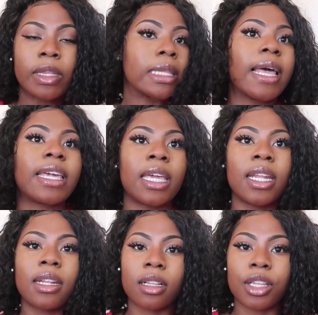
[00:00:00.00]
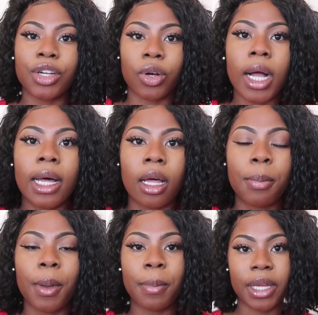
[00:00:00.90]
Like, it didn't clear
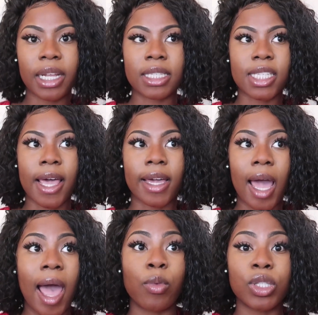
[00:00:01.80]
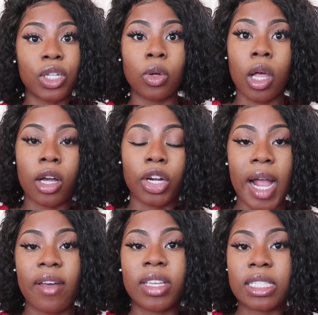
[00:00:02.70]
up, but it's like I was no longer
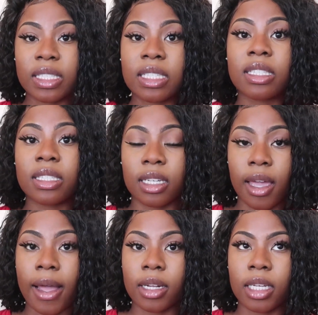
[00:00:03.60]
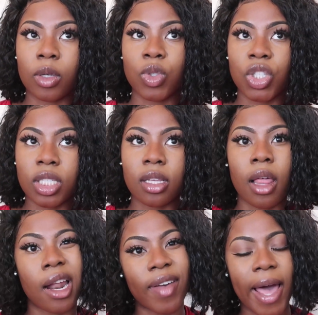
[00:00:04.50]
having cystic acne. It was just a
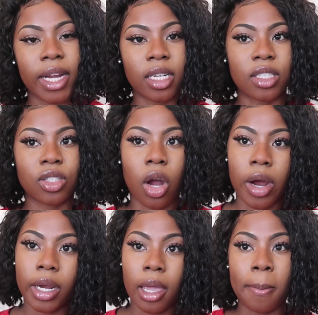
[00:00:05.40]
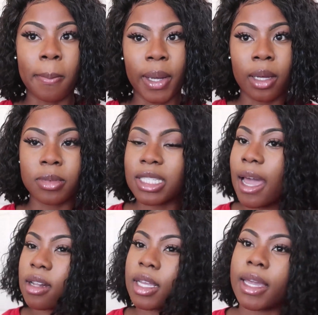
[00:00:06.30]
lot of acne scarring and bumps,
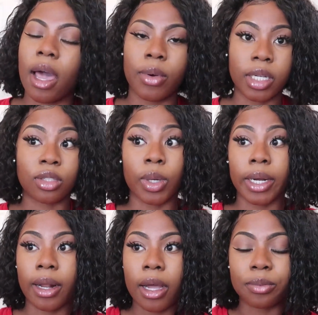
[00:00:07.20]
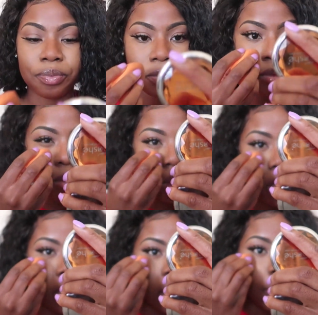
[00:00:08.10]
kind of like how it is right
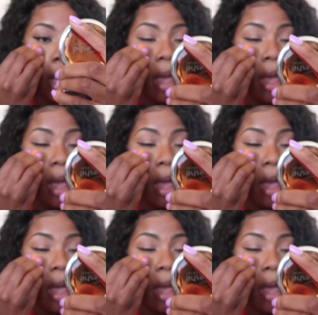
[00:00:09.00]
now.